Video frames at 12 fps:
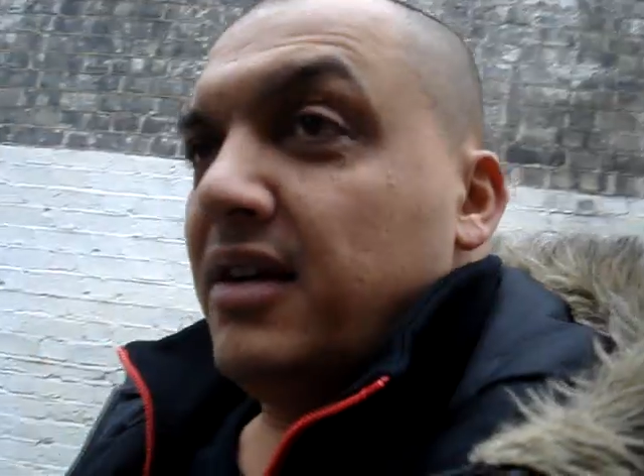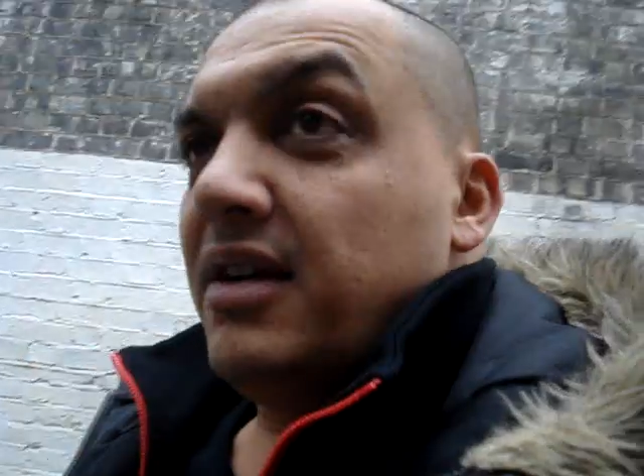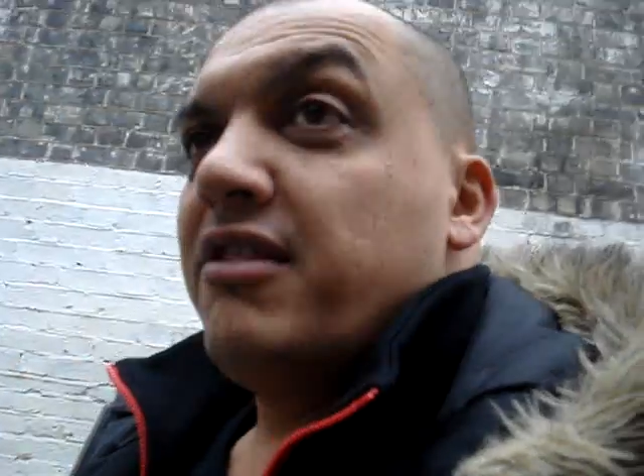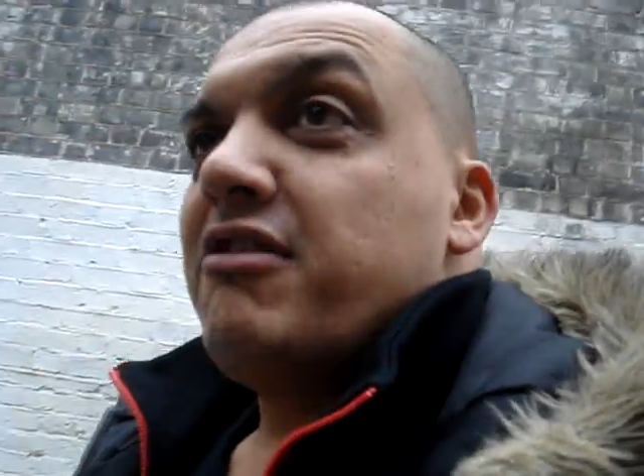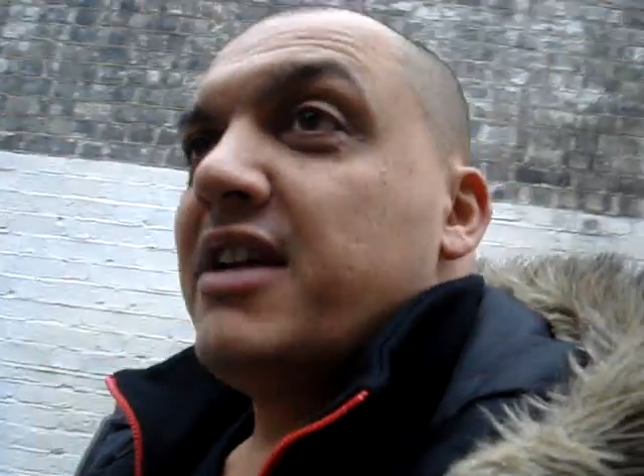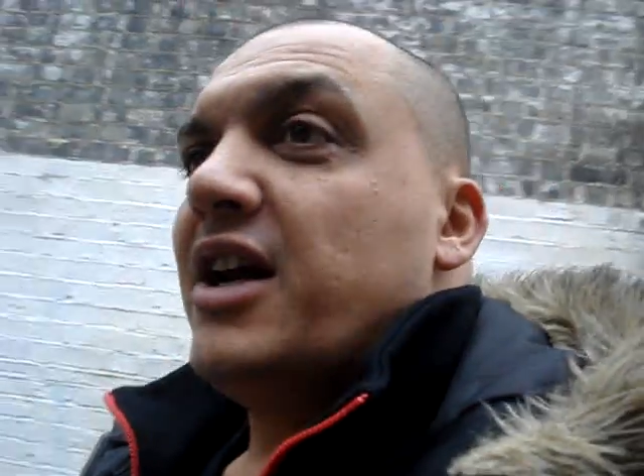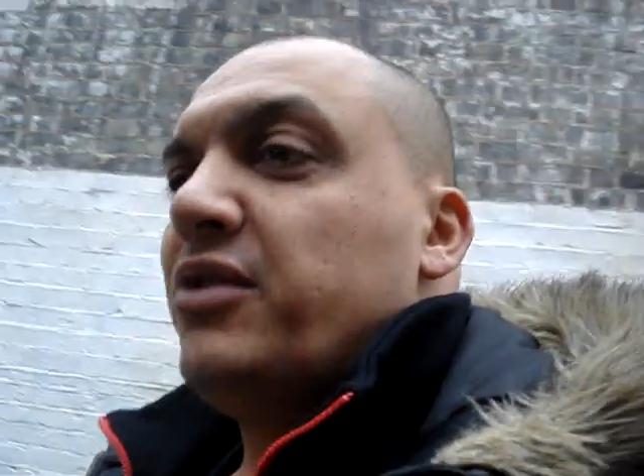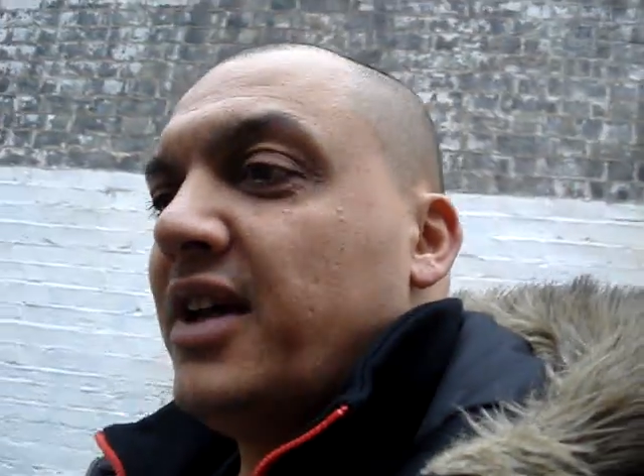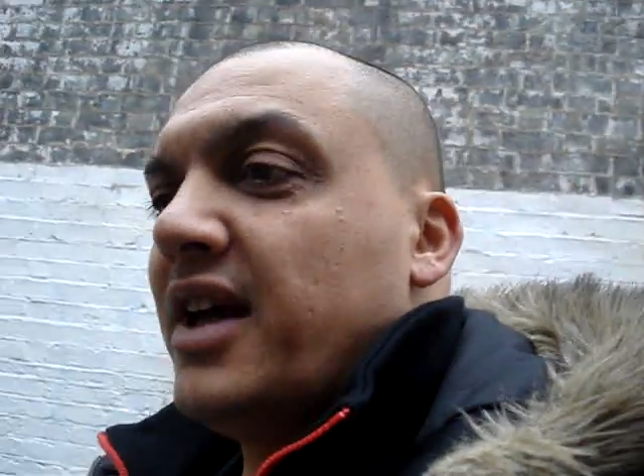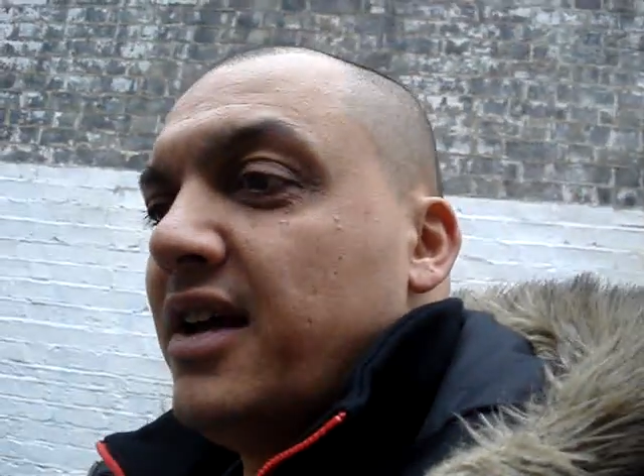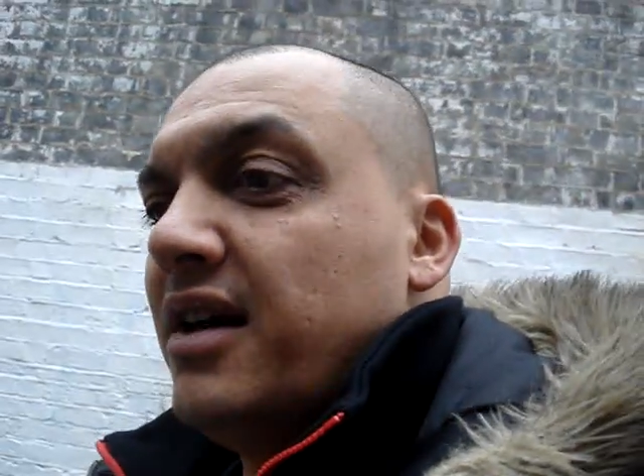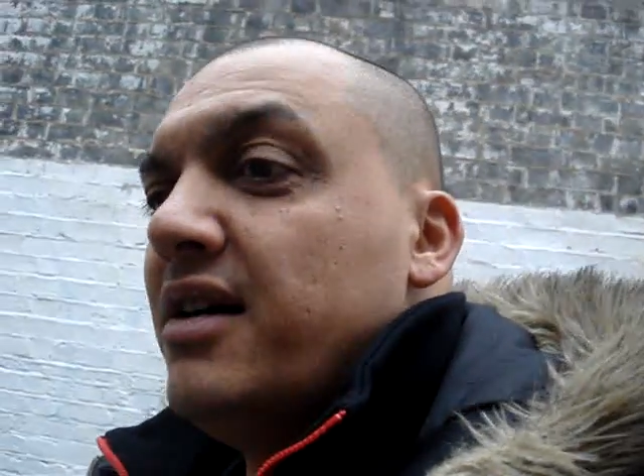3 hours
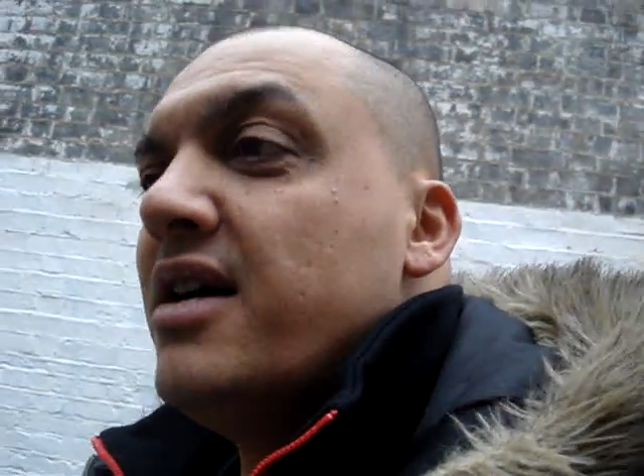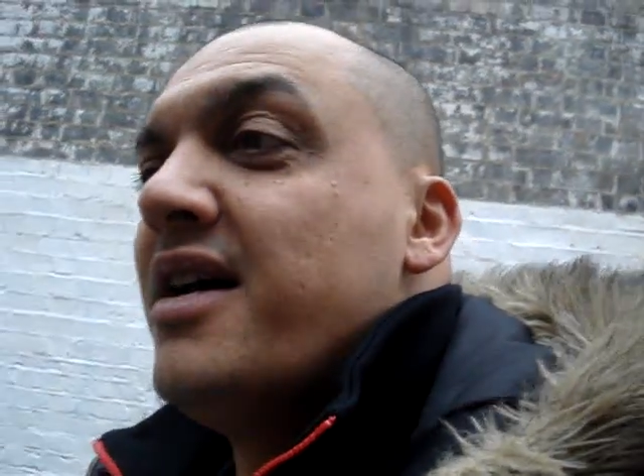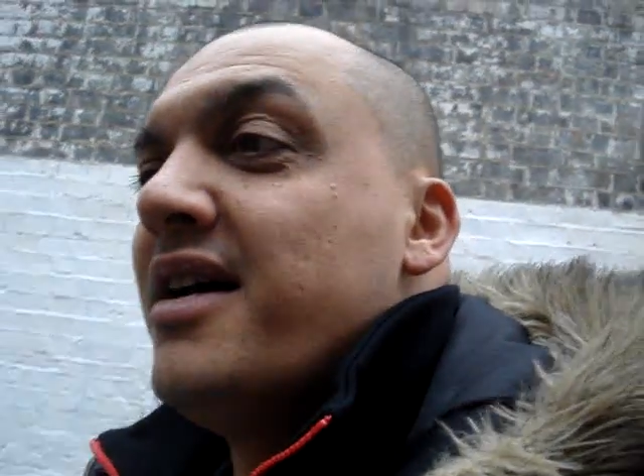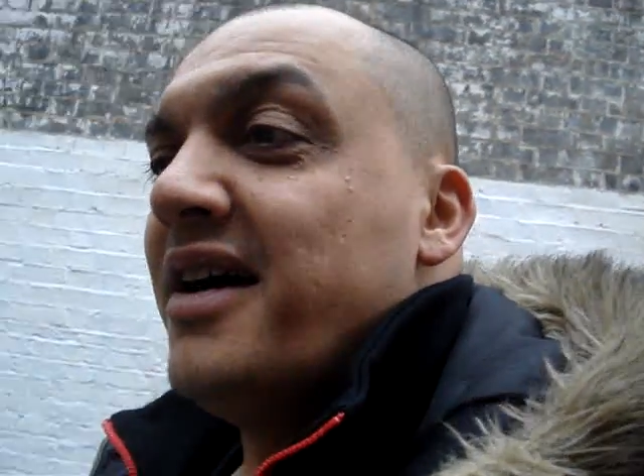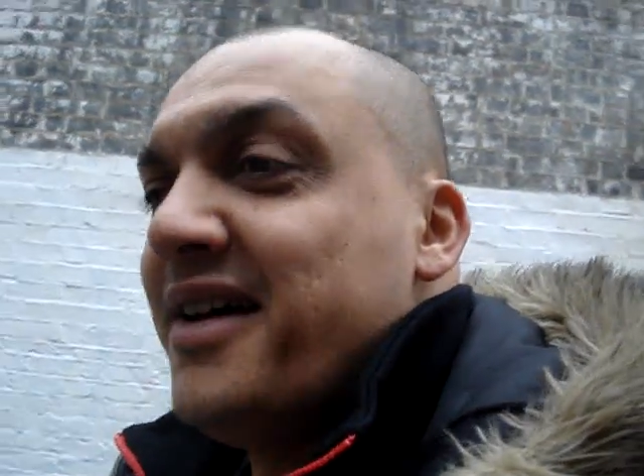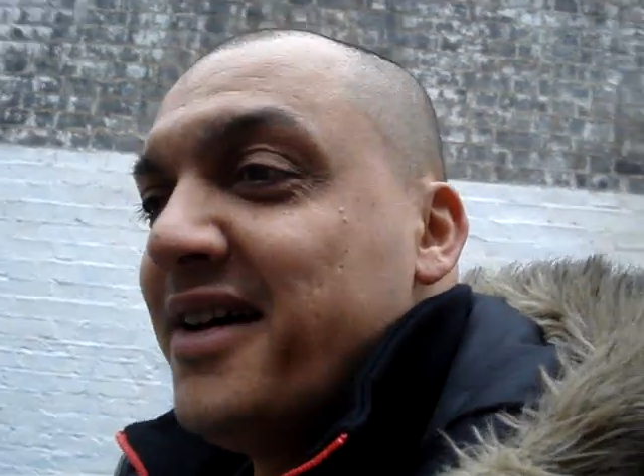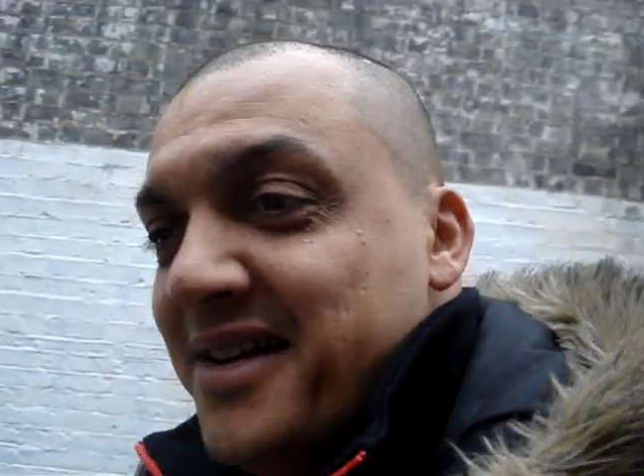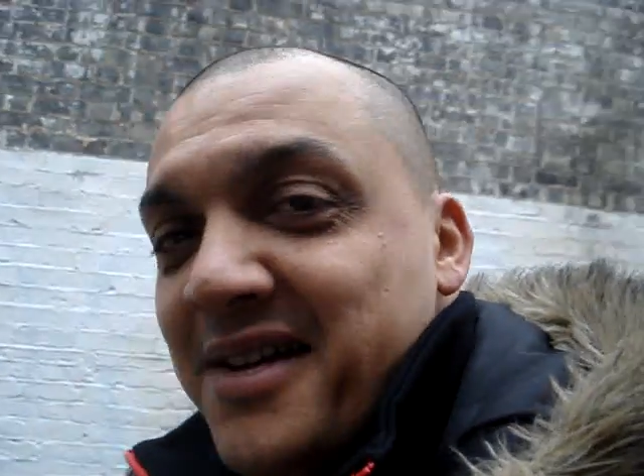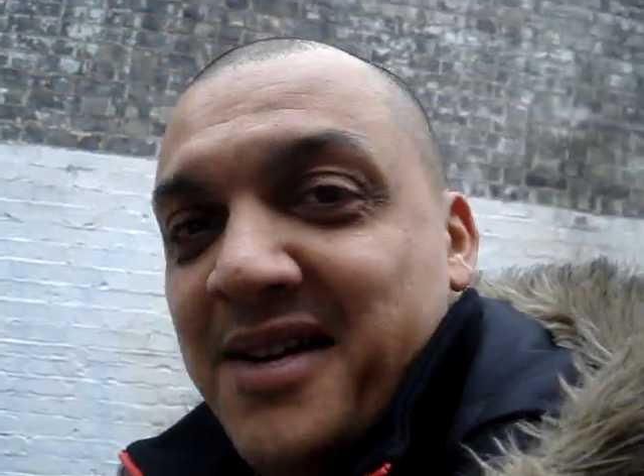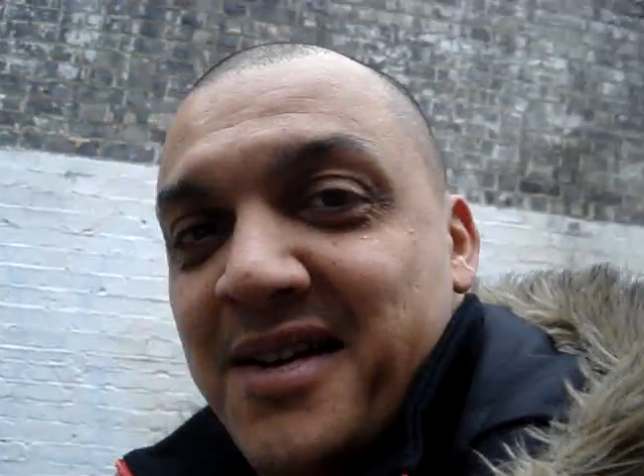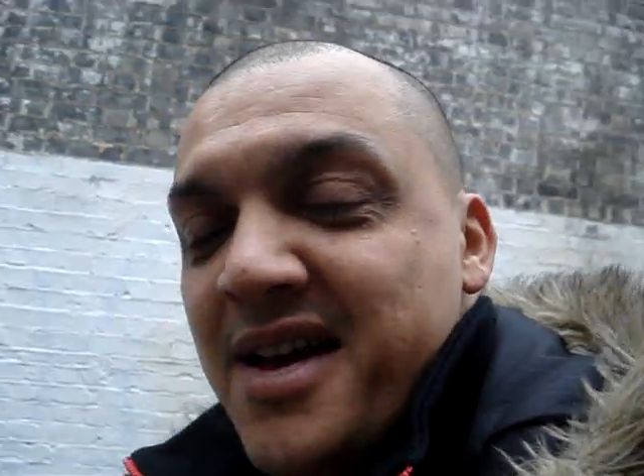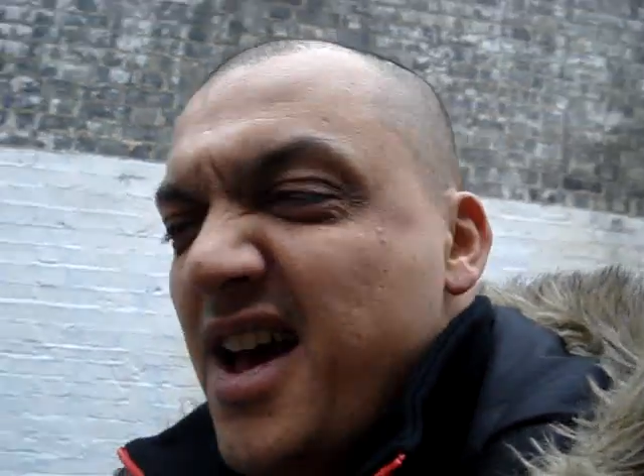later,
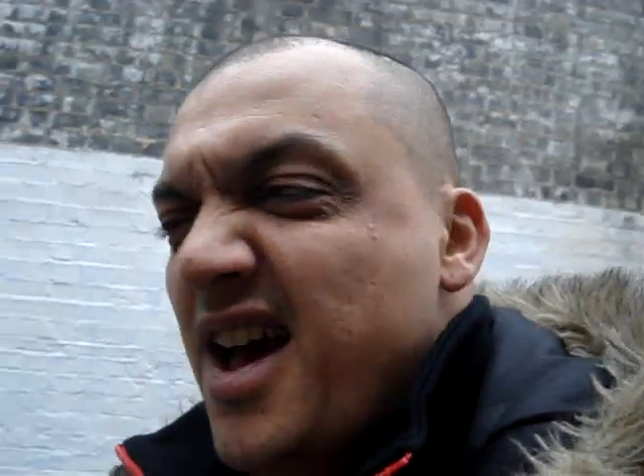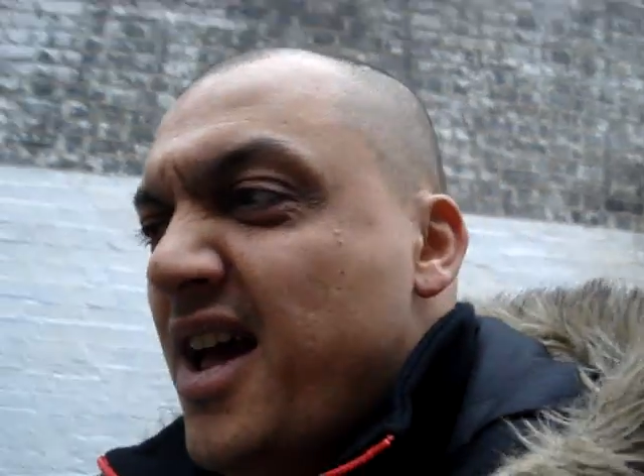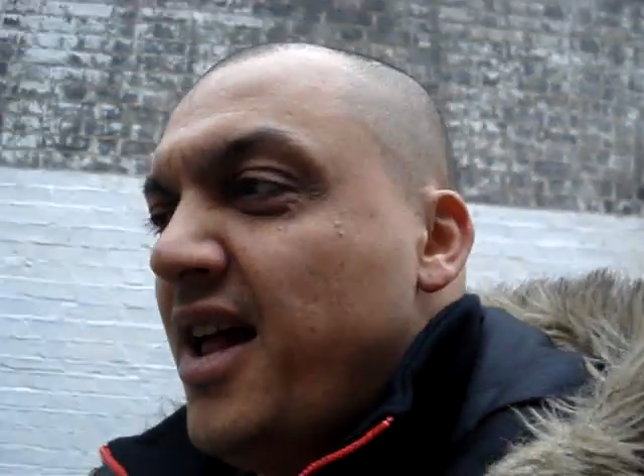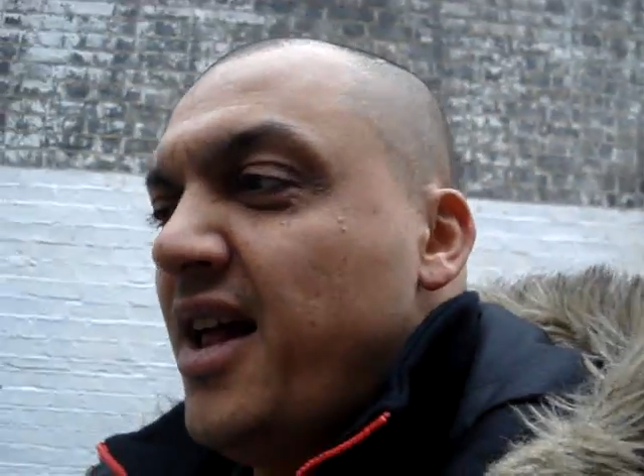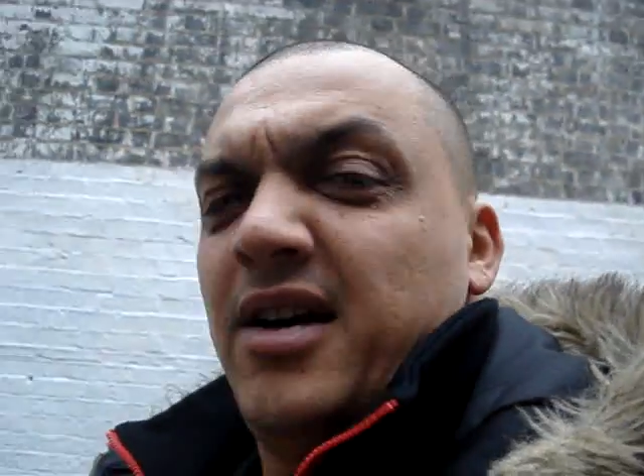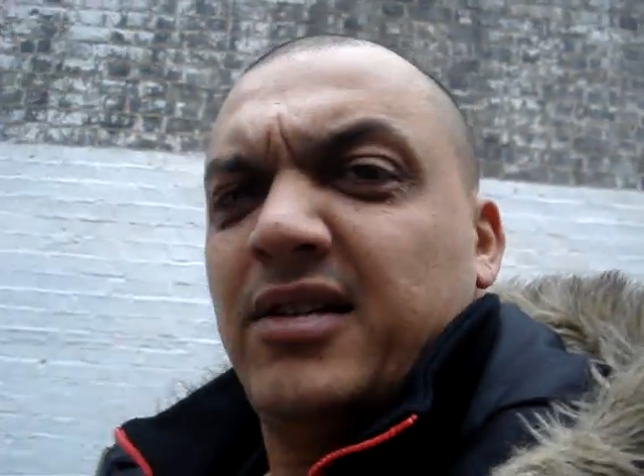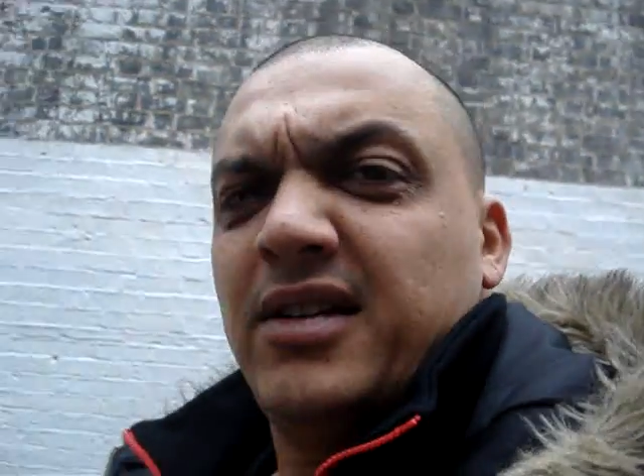I